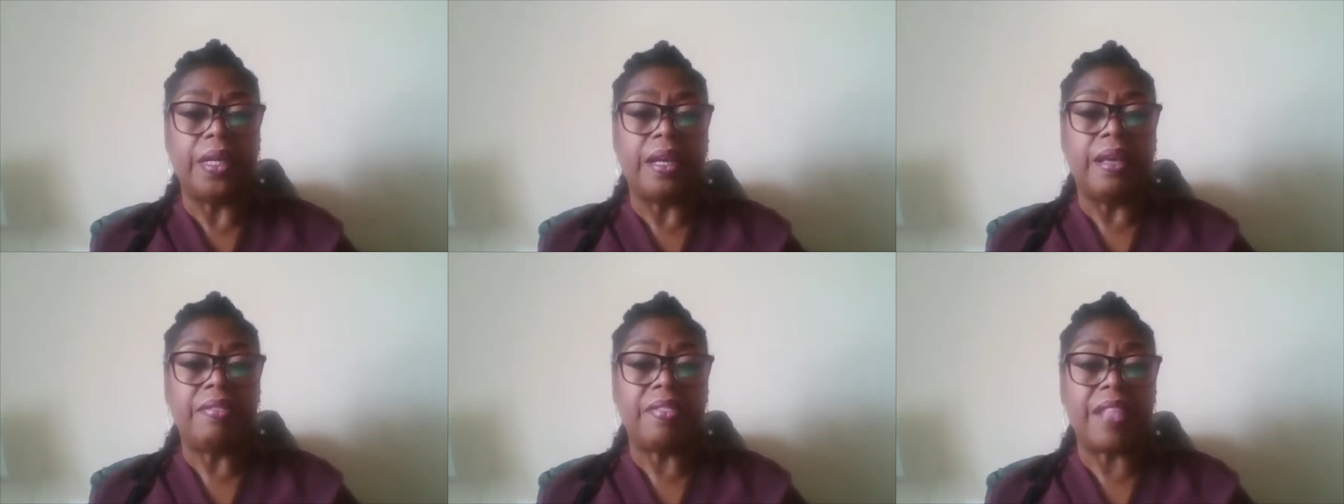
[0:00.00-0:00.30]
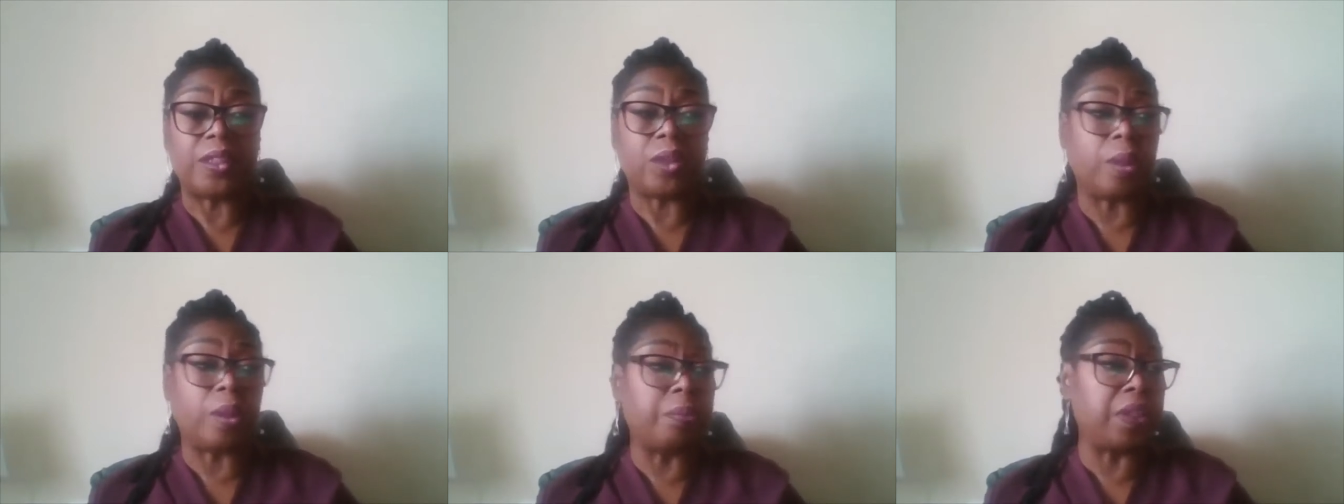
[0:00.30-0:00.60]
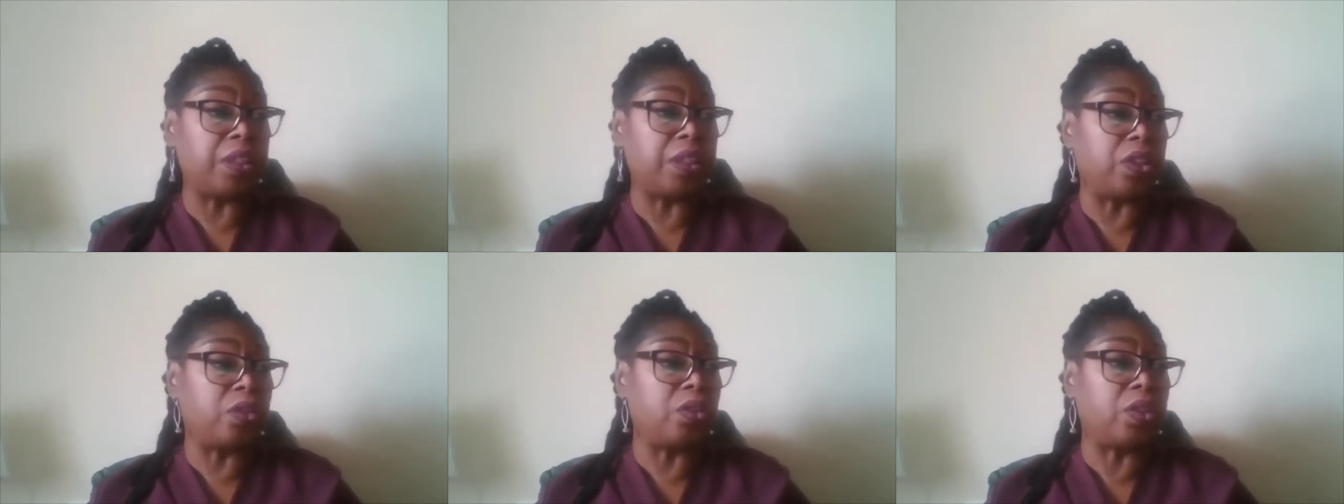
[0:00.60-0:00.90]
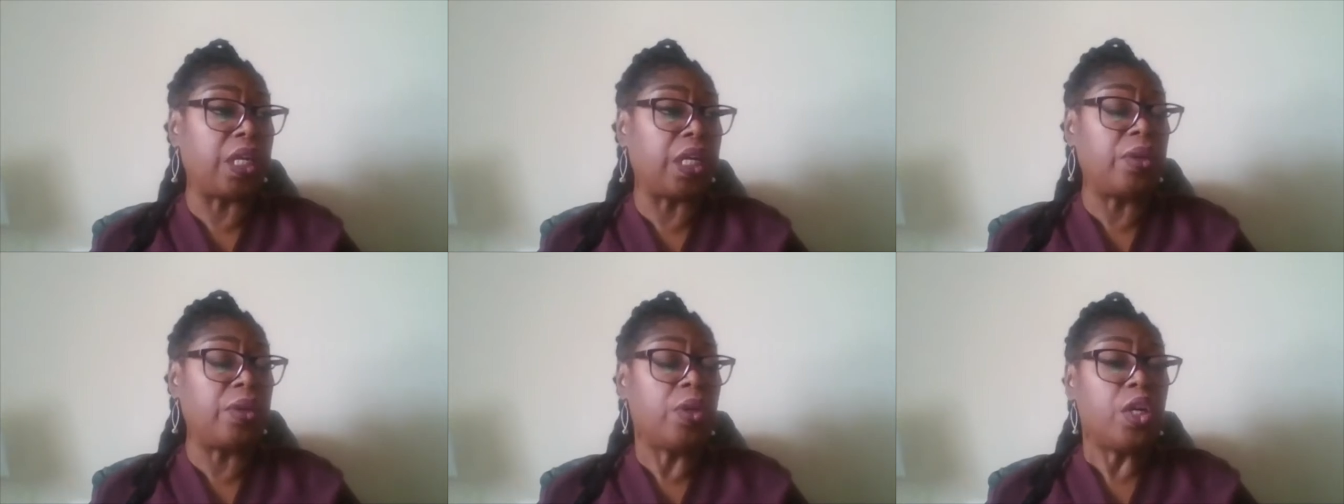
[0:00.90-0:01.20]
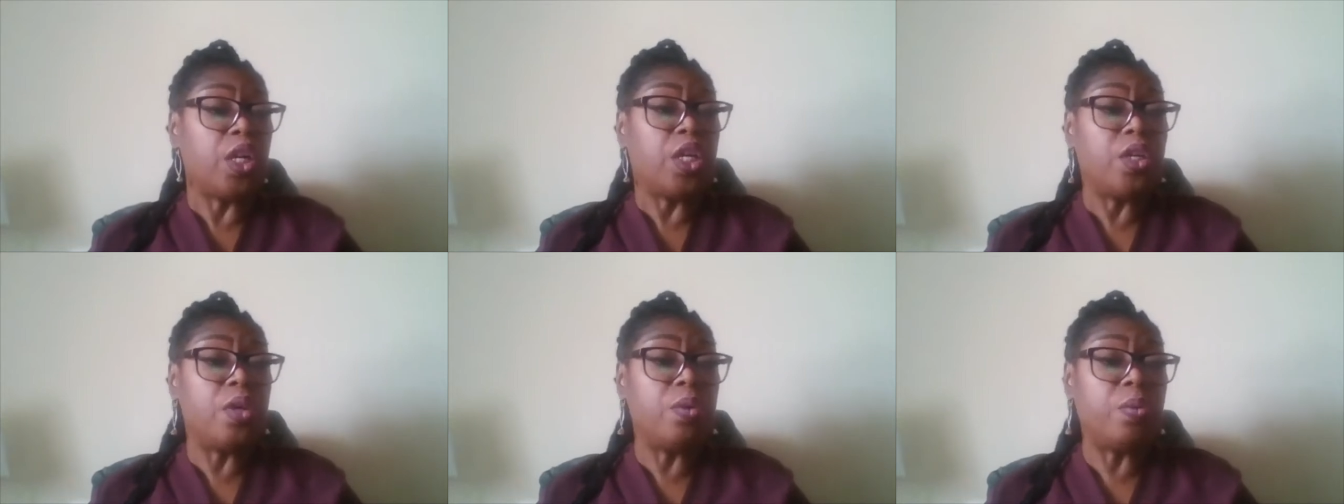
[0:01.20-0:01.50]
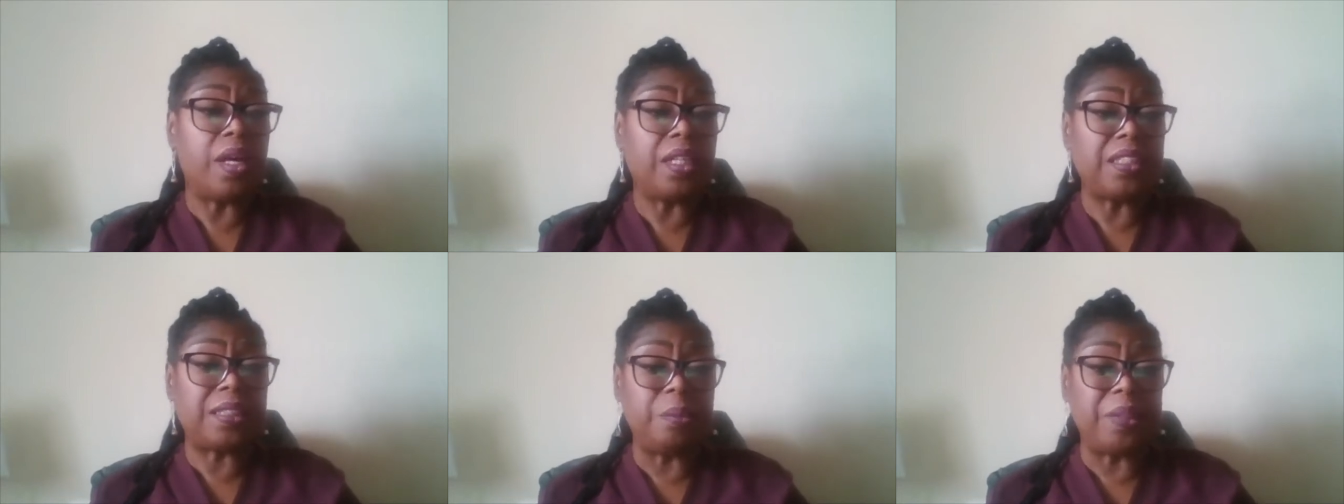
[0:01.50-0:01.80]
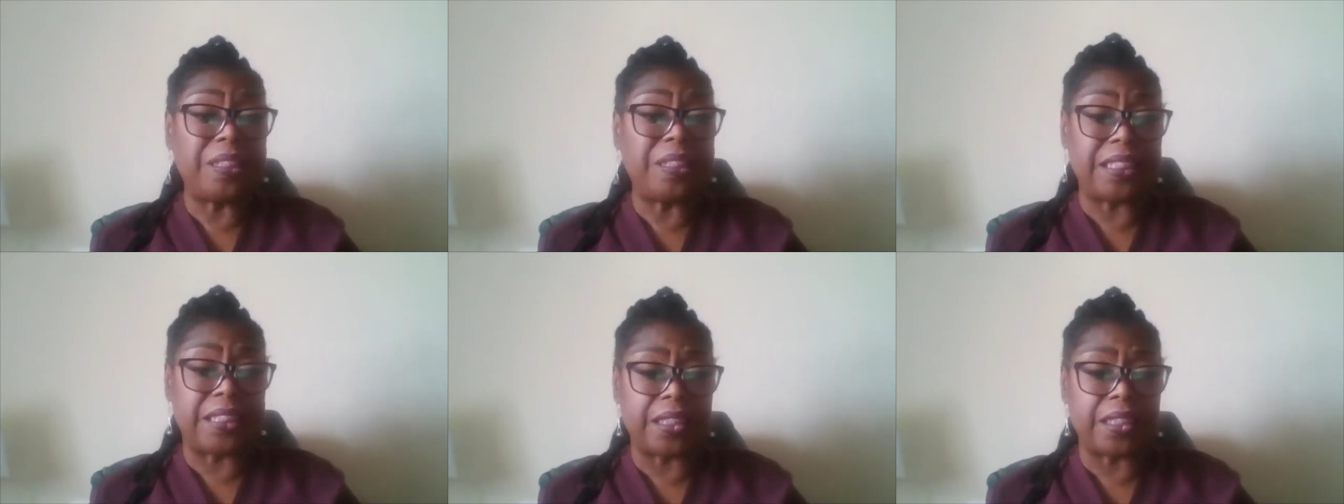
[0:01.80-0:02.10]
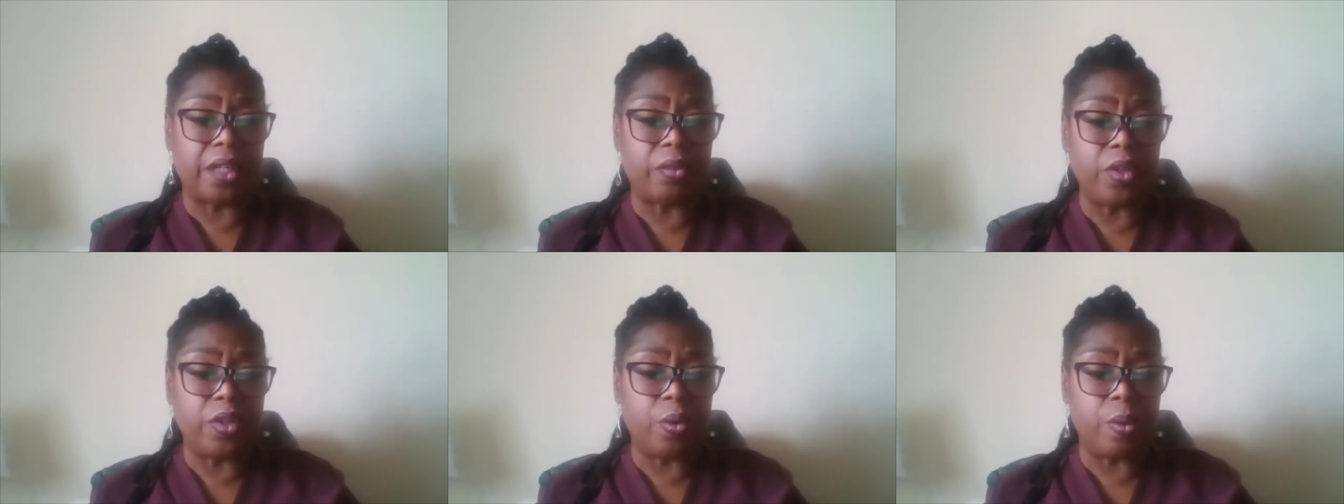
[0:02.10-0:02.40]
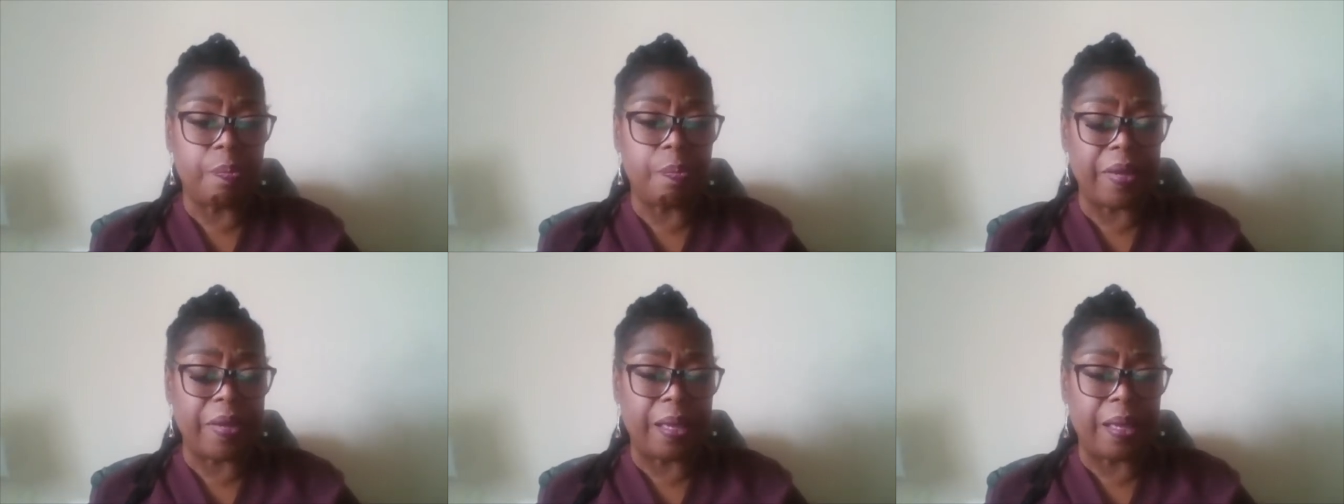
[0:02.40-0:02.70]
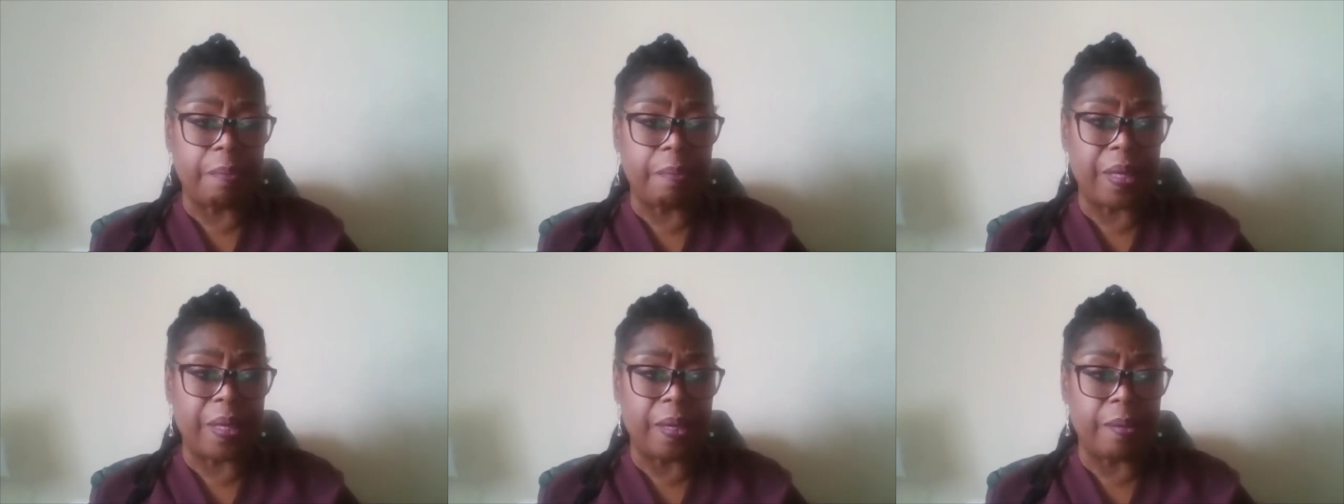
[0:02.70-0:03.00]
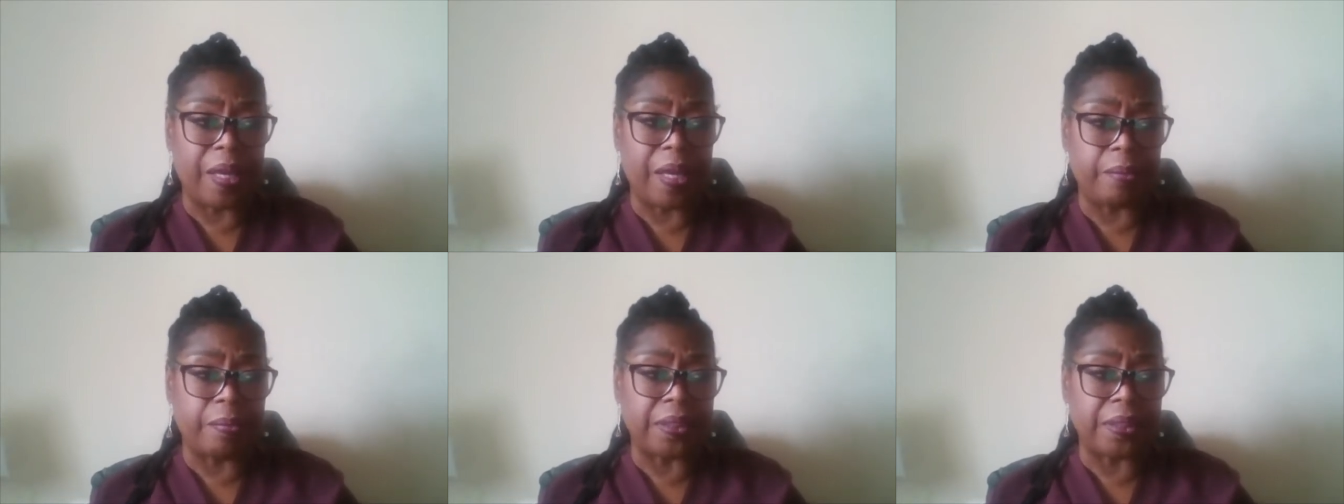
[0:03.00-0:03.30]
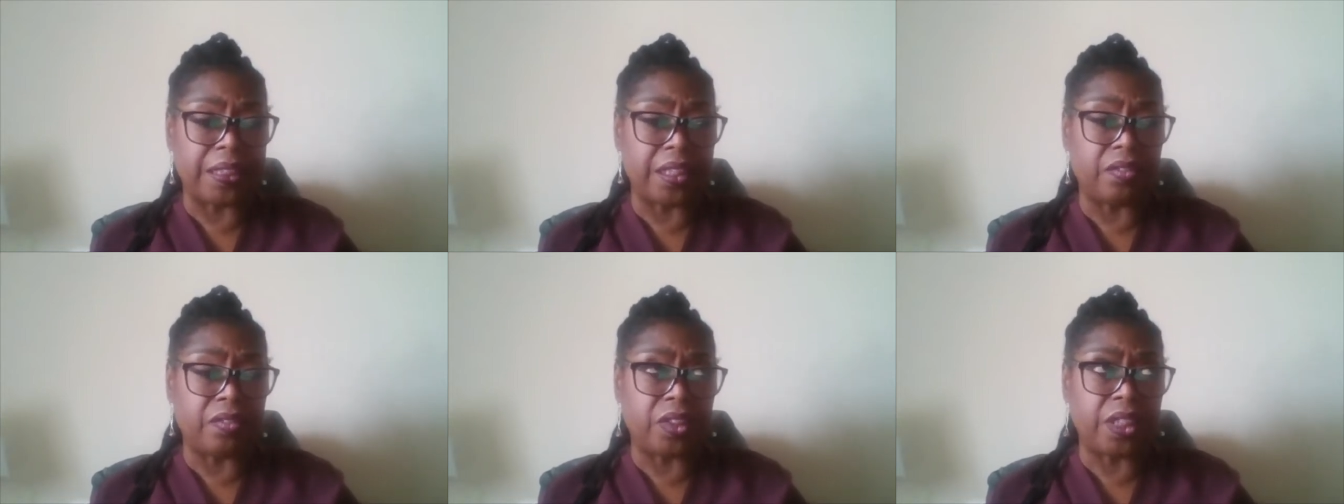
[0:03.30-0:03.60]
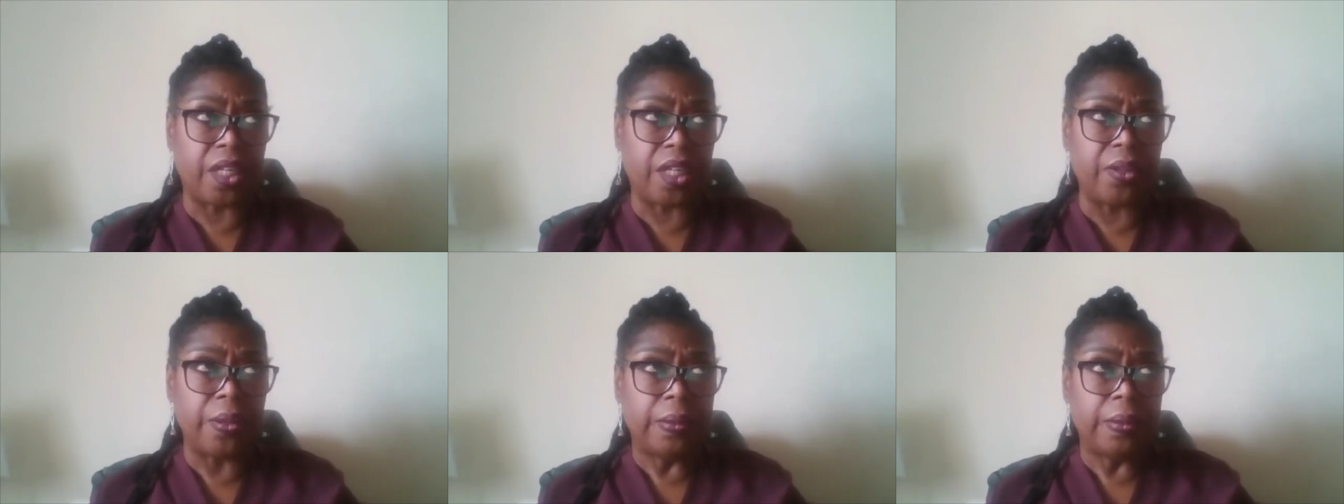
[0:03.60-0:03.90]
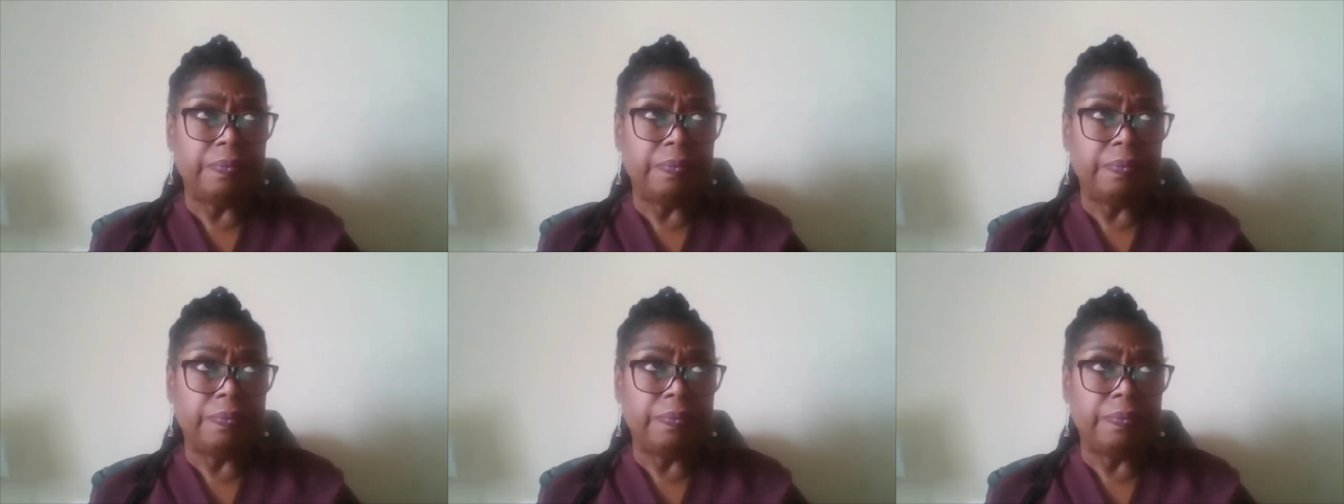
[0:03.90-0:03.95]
that's what I'm going to do so you asked me to tell you a bit a bit about myself so